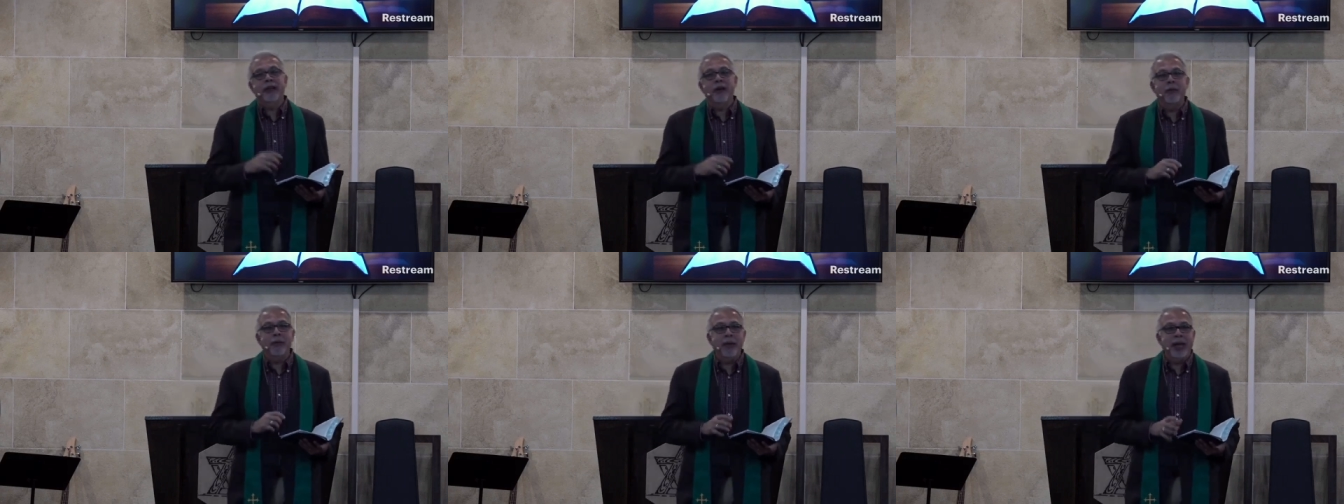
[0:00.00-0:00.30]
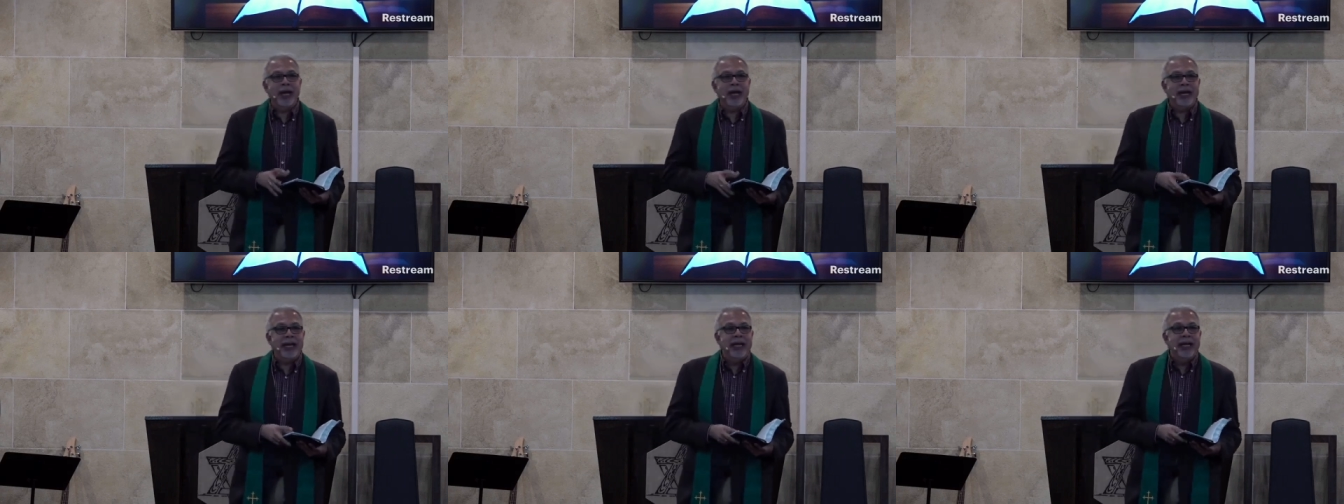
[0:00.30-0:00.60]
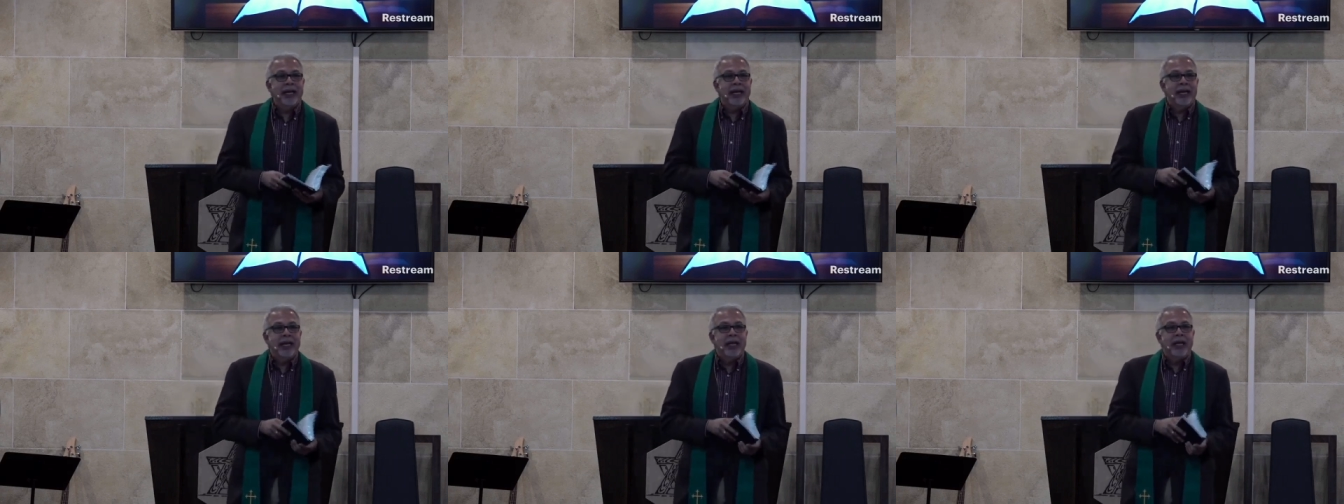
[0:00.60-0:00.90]
Manny,
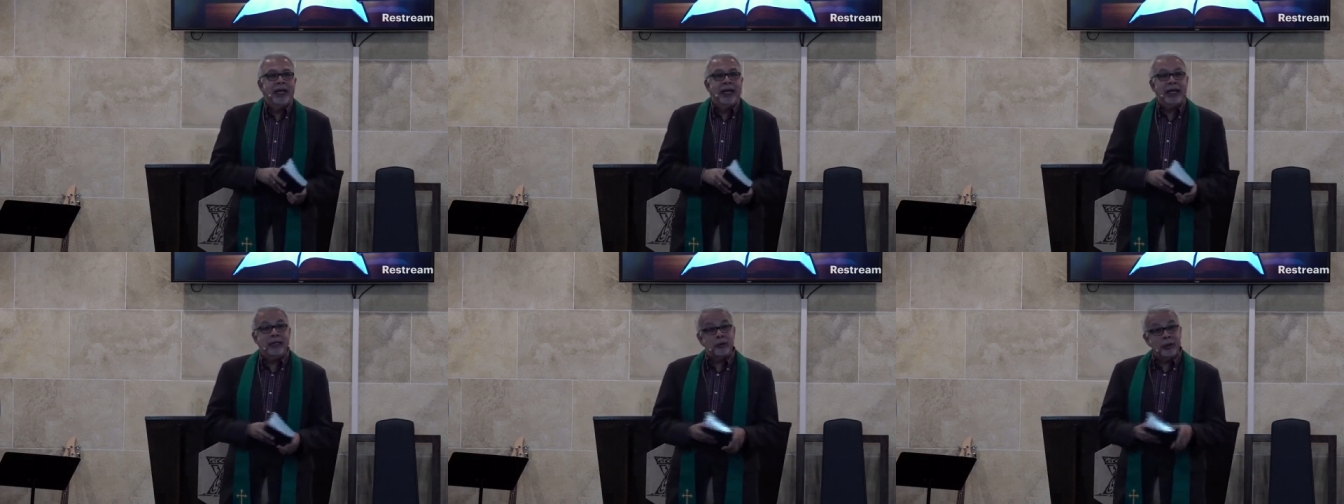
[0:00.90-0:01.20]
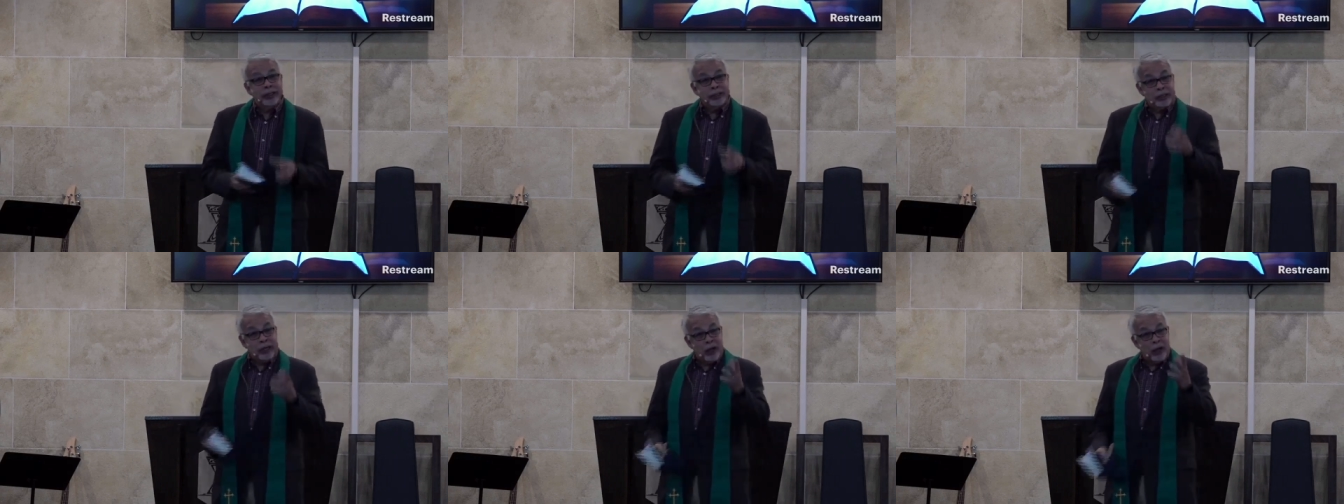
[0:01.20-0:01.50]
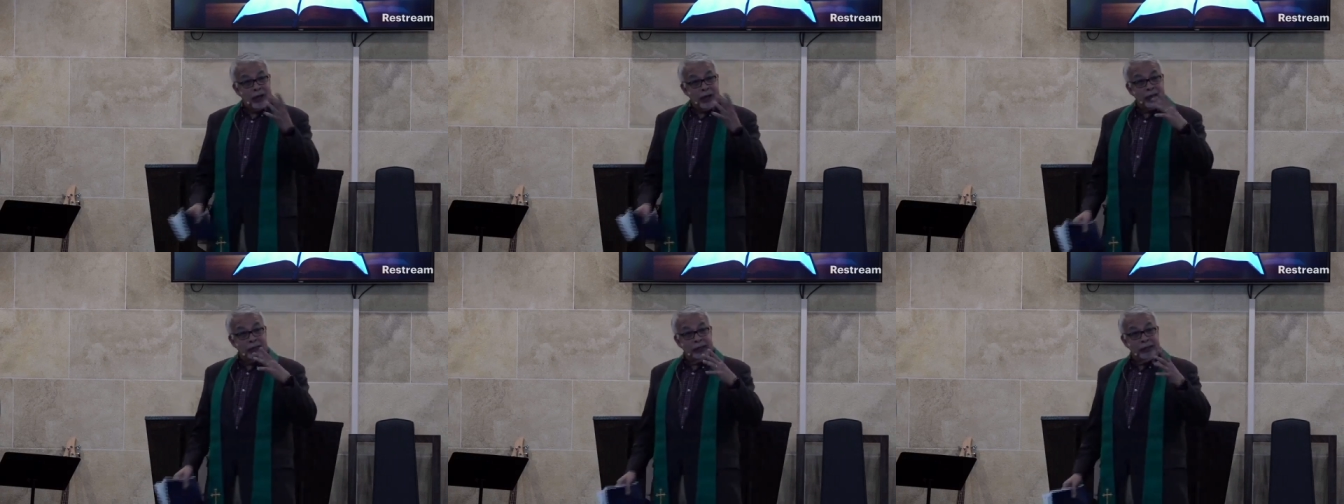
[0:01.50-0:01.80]
that's what he's
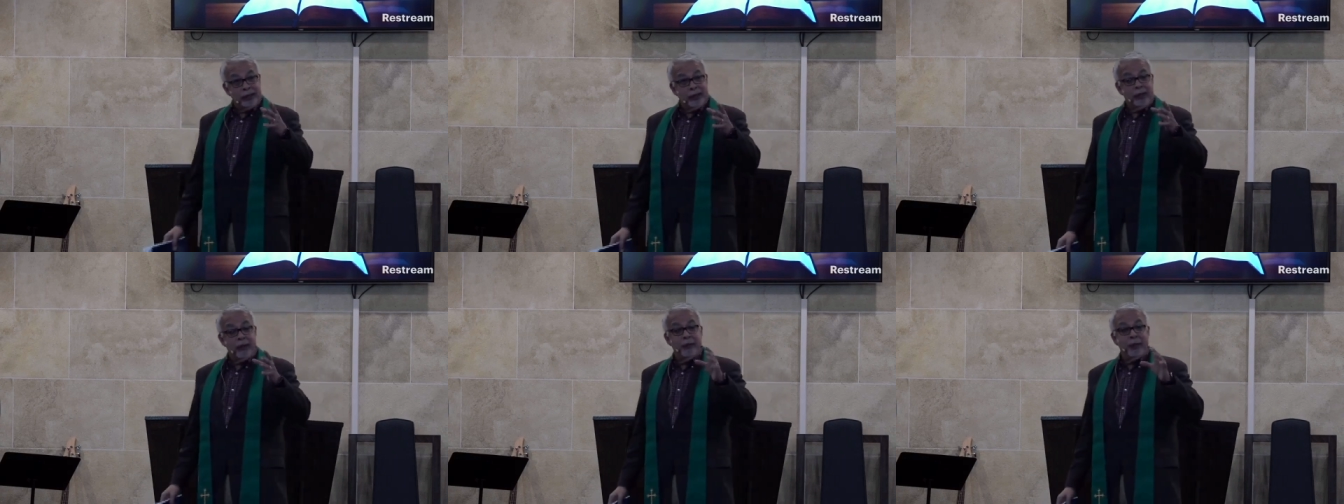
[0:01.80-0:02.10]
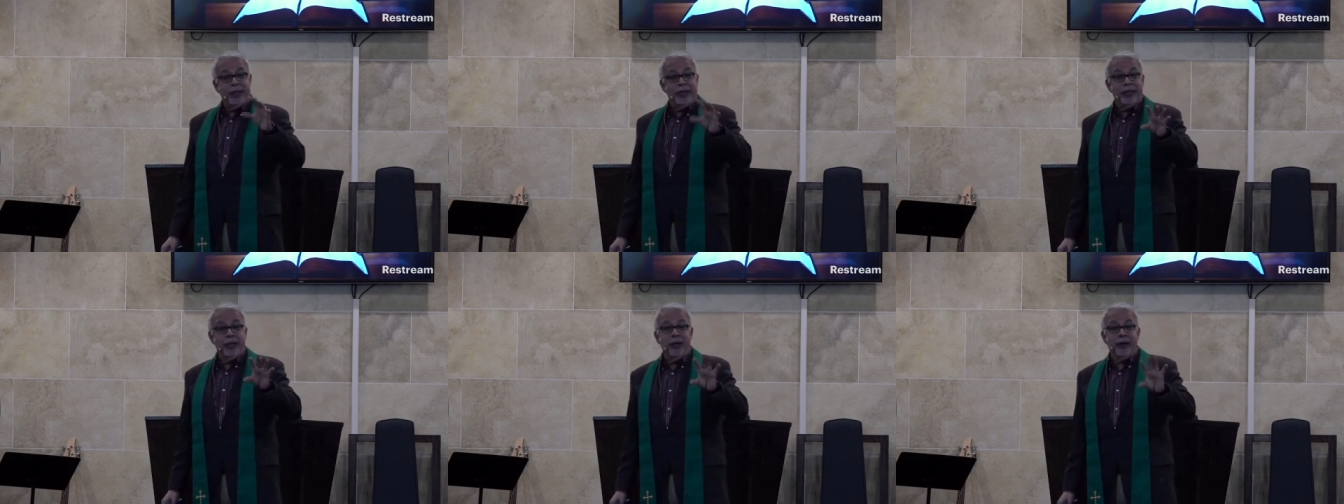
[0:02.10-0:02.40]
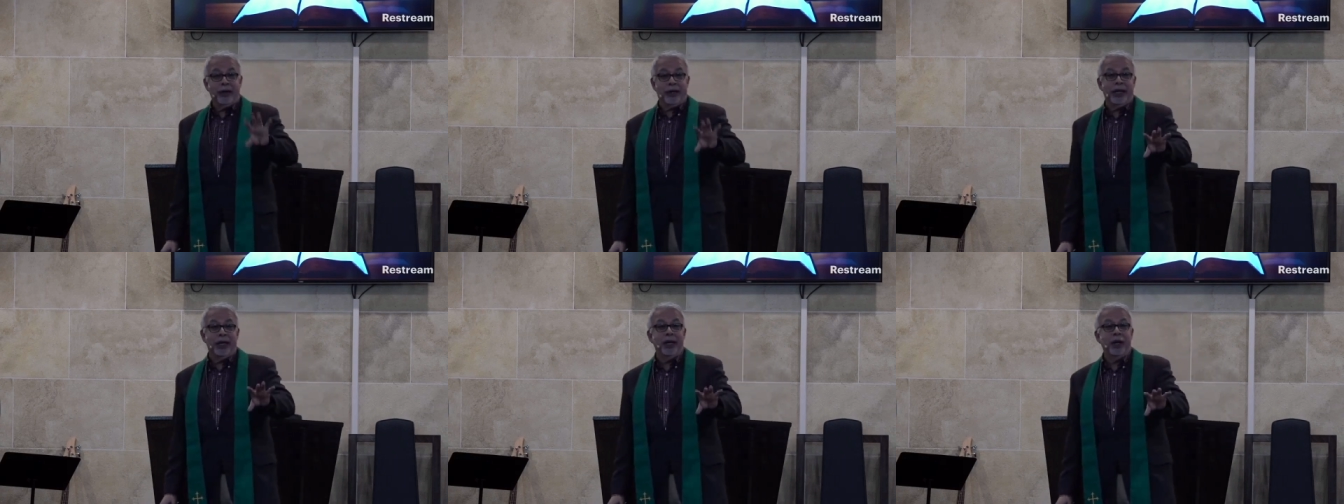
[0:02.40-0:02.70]
calling us to do. But look,